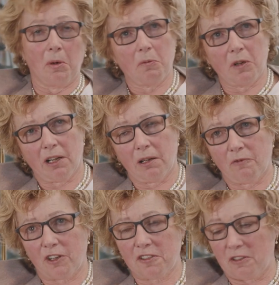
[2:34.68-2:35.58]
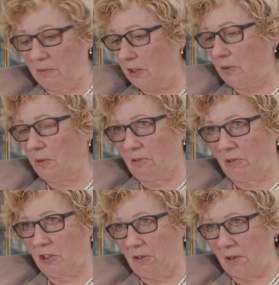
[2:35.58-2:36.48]
I mean, when I invested, we knew what the
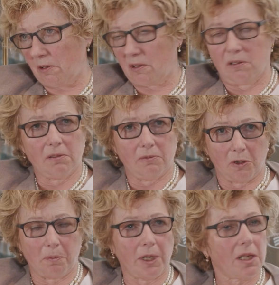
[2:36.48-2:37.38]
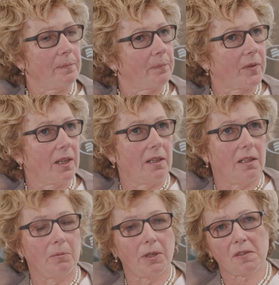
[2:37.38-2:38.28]
returns would be.
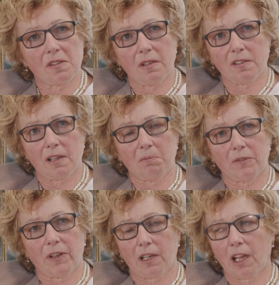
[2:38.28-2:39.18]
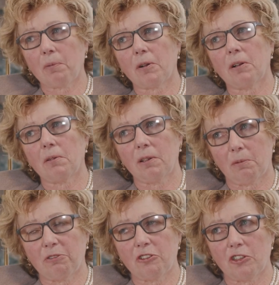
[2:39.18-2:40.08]
But since then, we've had a capital
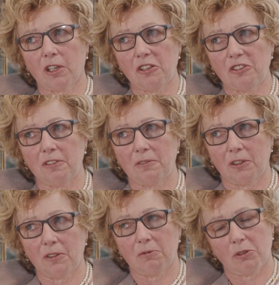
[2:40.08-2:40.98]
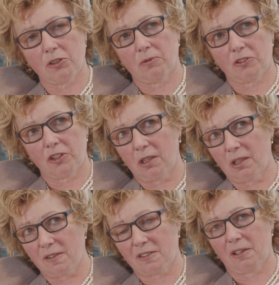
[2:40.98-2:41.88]
appreciation on the original
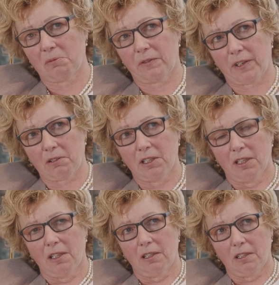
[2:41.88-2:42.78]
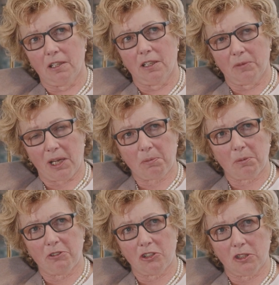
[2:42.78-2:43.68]
shares. So we've had a capital
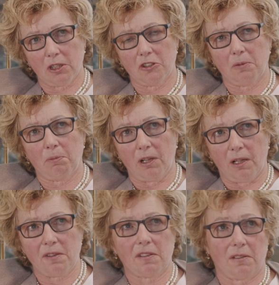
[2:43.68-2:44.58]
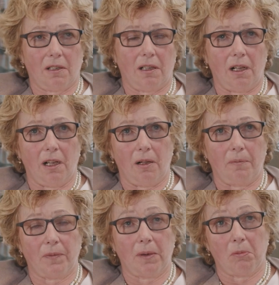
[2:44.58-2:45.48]
appreciation plus,
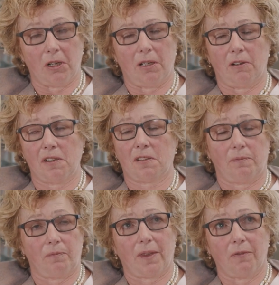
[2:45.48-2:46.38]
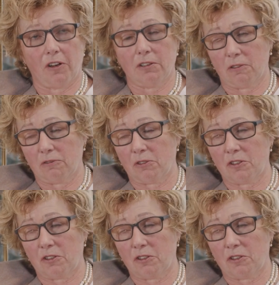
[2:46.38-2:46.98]
in my eyes, very good